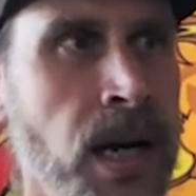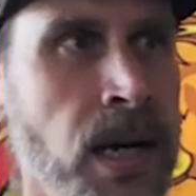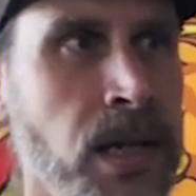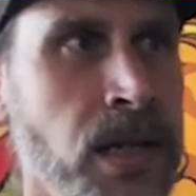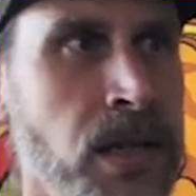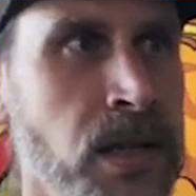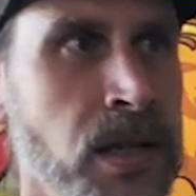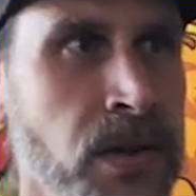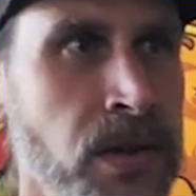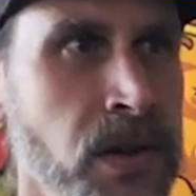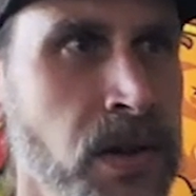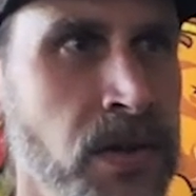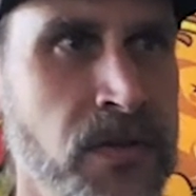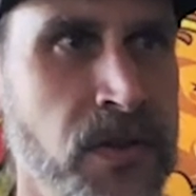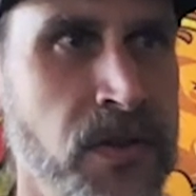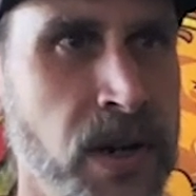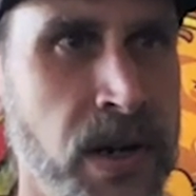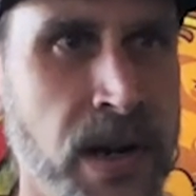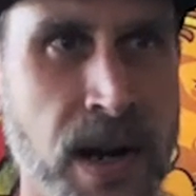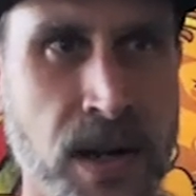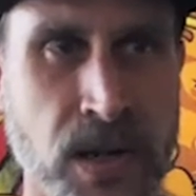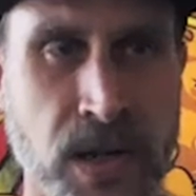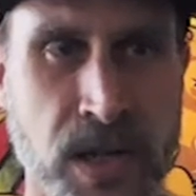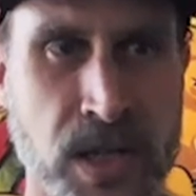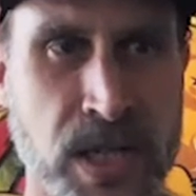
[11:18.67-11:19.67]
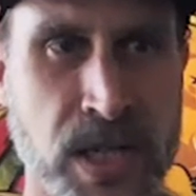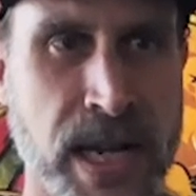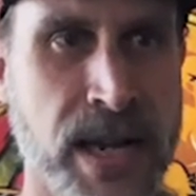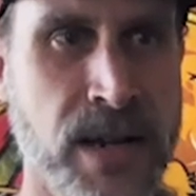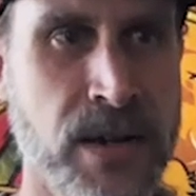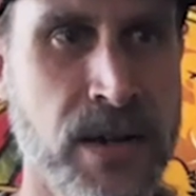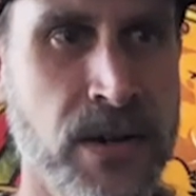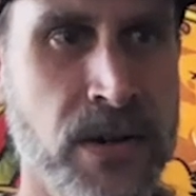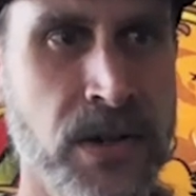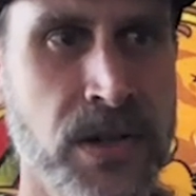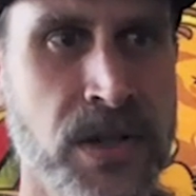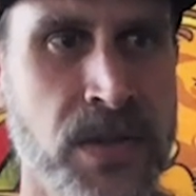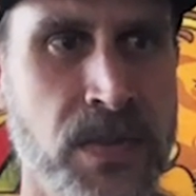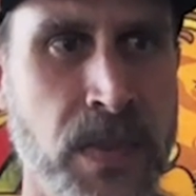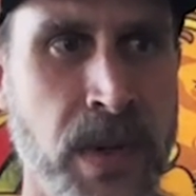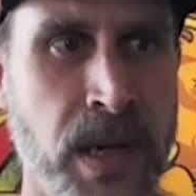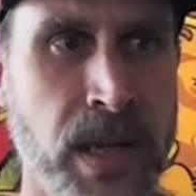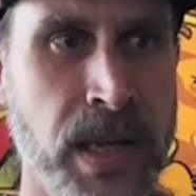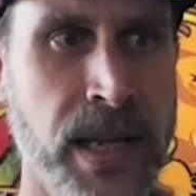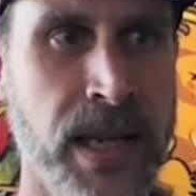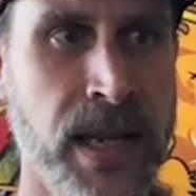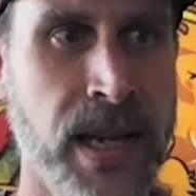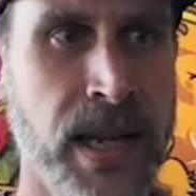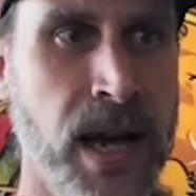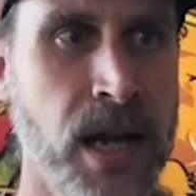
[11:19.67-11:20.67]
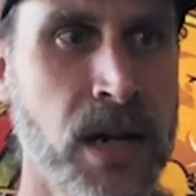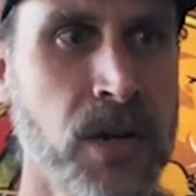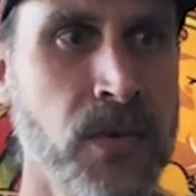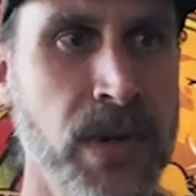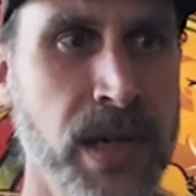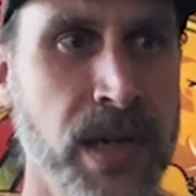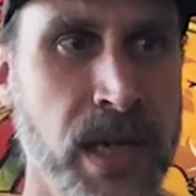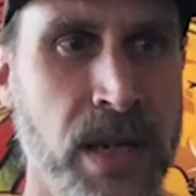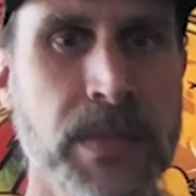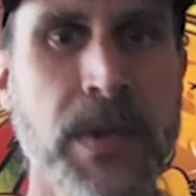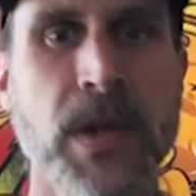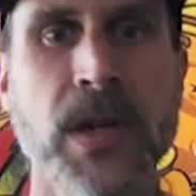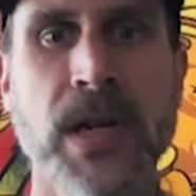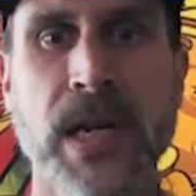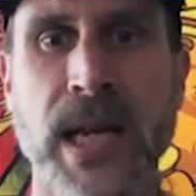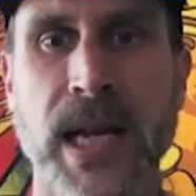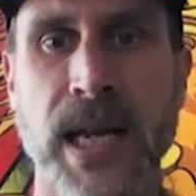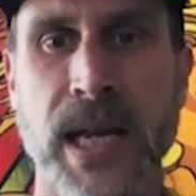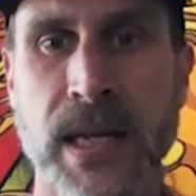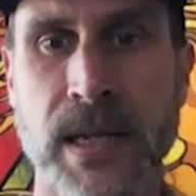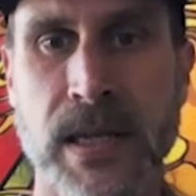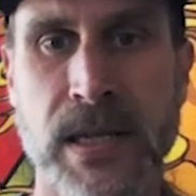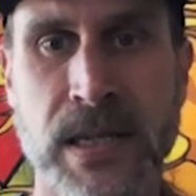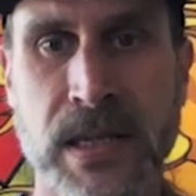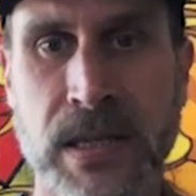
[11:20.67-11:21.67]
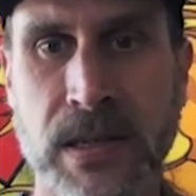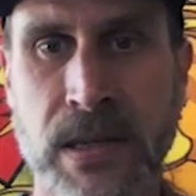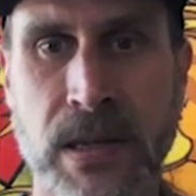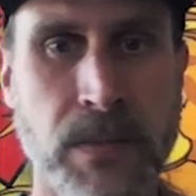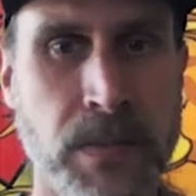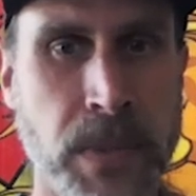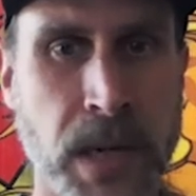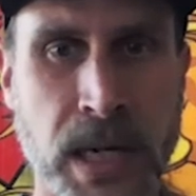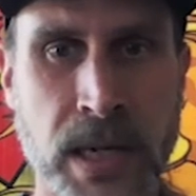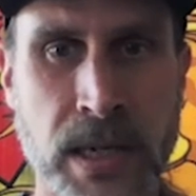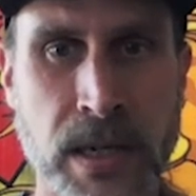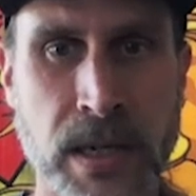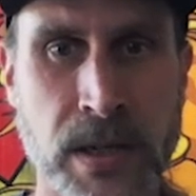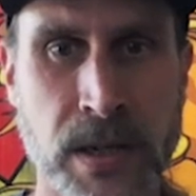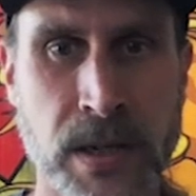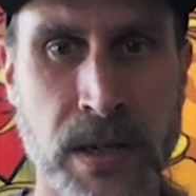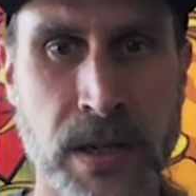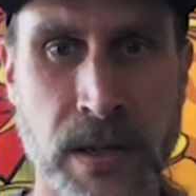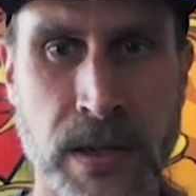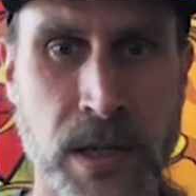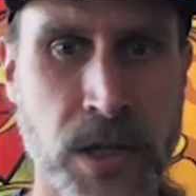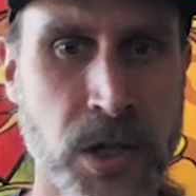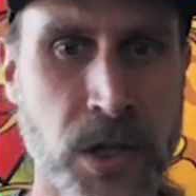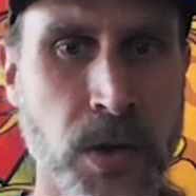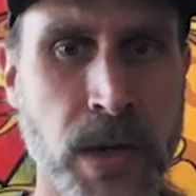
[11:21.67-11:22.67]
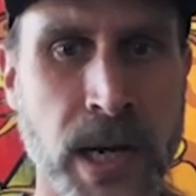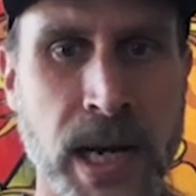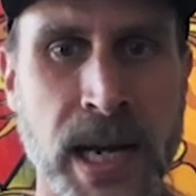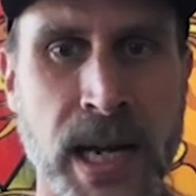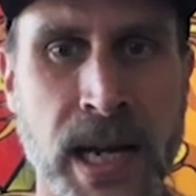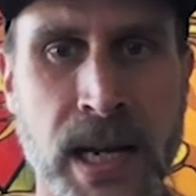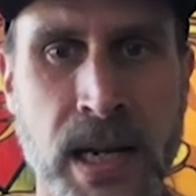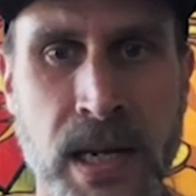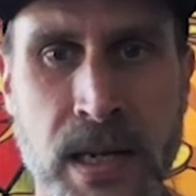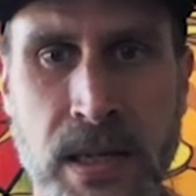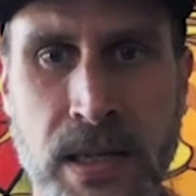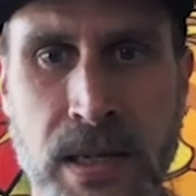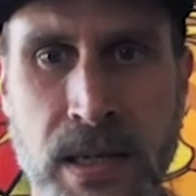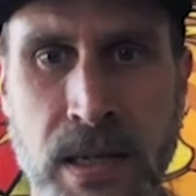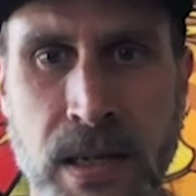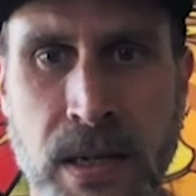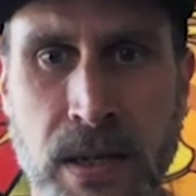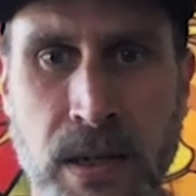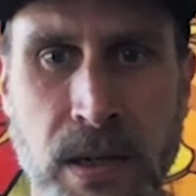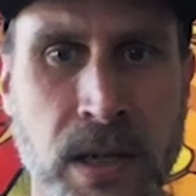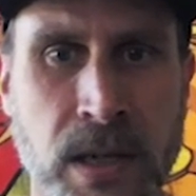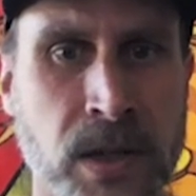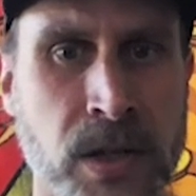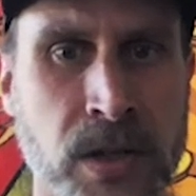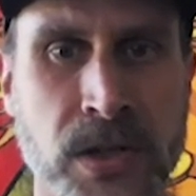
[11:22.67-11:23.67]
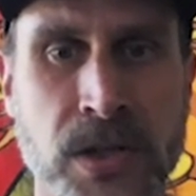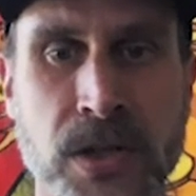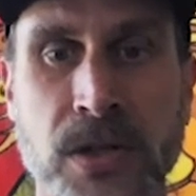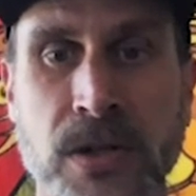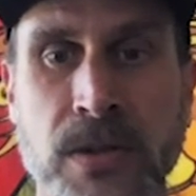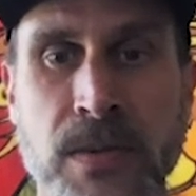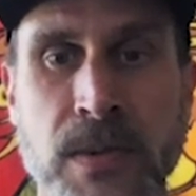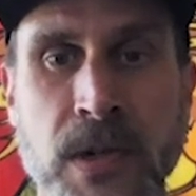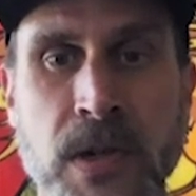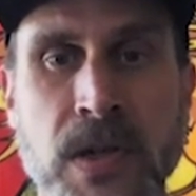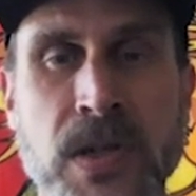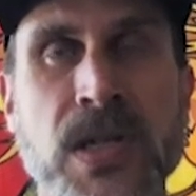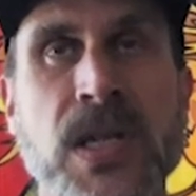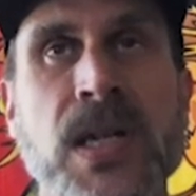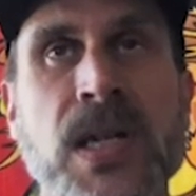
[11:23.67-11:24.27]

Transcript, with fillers: to figure out the standards, but then how do we communicate to the trade and to consumers?